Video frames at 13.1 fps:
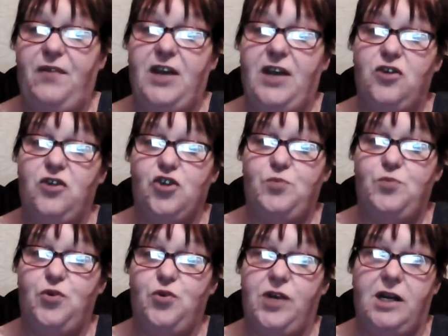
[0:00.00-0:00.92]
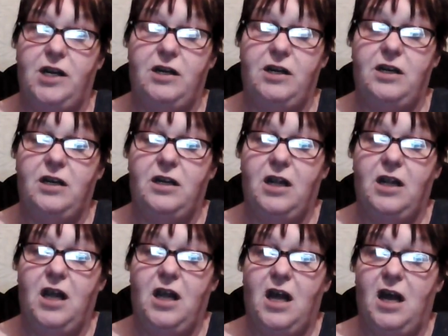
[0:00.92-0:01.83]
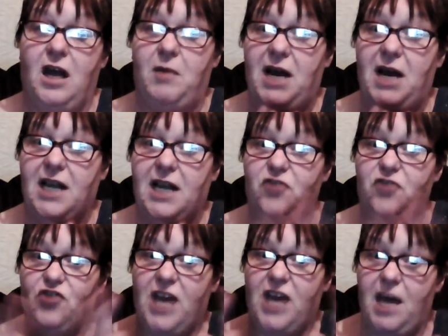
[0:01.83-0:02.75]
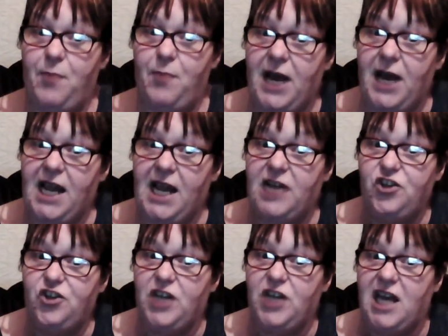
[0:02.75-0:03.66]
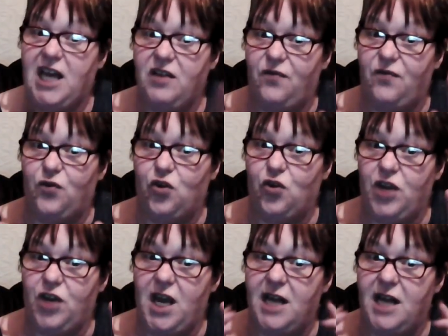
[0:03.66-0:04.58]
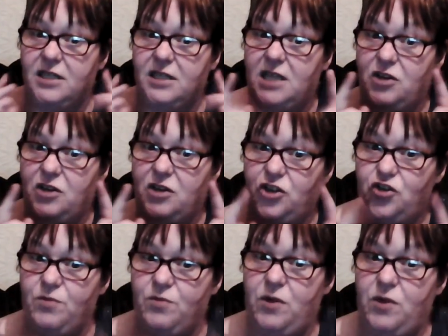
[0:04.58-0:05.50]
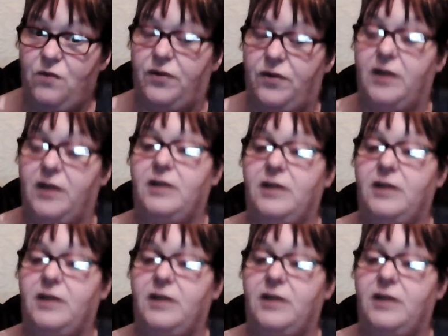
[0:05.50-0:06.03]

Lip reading: Yorkshire pudding, I might just get a package together for you and send you some over.